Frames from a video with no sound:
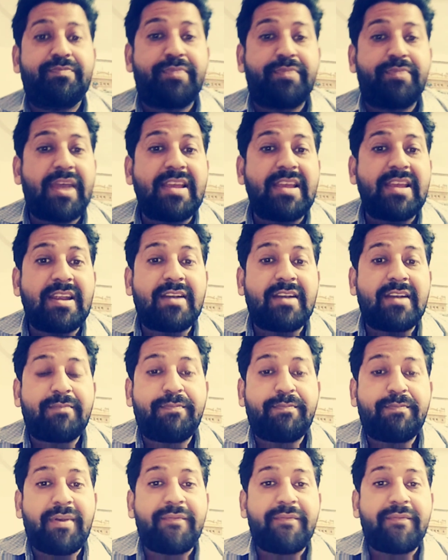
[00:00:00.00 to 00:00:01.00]

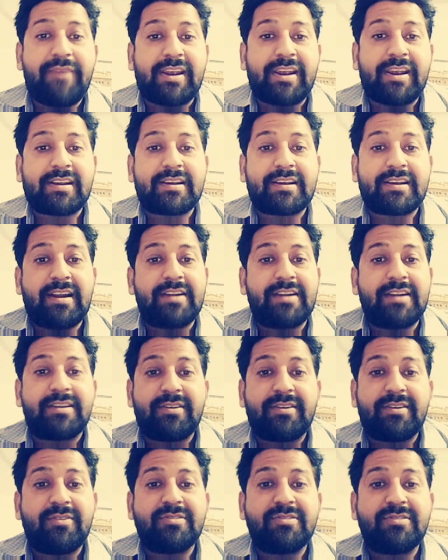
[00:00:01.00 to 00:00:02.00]
present perfect
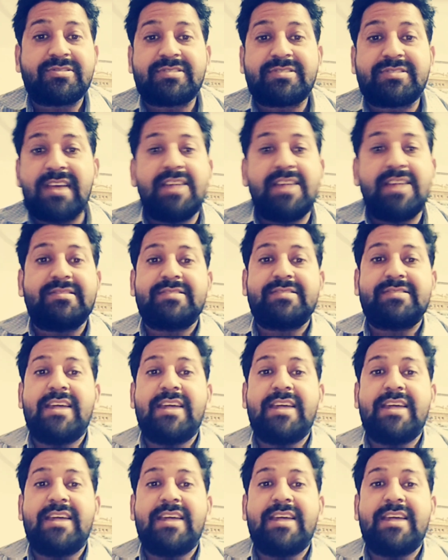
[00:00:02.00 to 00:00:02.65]
continuous tense.